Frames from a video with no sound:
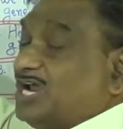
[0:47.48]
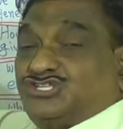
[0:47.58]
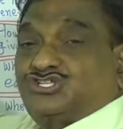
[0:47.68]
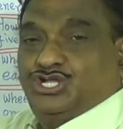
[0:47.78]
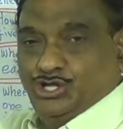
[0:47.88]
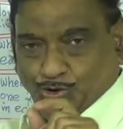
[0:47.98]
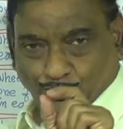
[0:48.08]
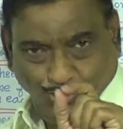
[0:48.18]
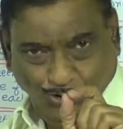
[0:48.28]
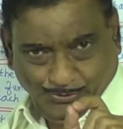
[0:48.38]

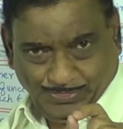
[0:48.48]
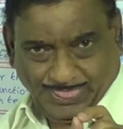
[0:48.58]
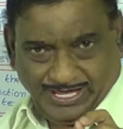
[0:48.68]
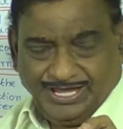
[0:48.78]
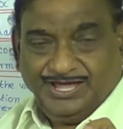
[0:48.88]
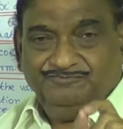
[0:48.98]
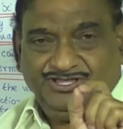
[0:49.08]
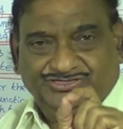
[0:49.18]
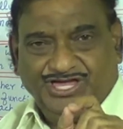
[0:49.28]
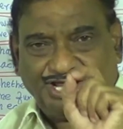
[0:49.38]
0
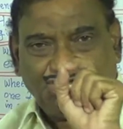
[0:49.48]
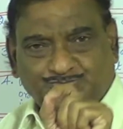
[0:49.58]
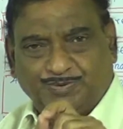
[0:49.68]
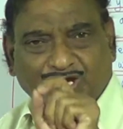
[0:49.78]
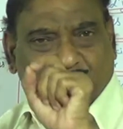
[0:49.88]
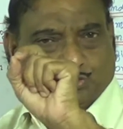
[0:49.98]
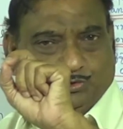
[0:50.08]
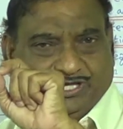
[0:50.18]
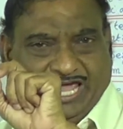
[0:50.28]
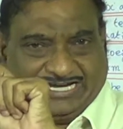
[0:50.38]
with respect to
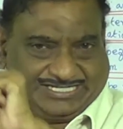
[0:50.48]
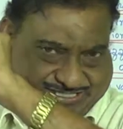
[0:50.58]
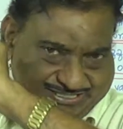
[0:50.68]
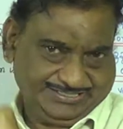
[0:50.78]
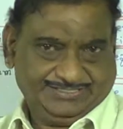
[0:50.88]
x.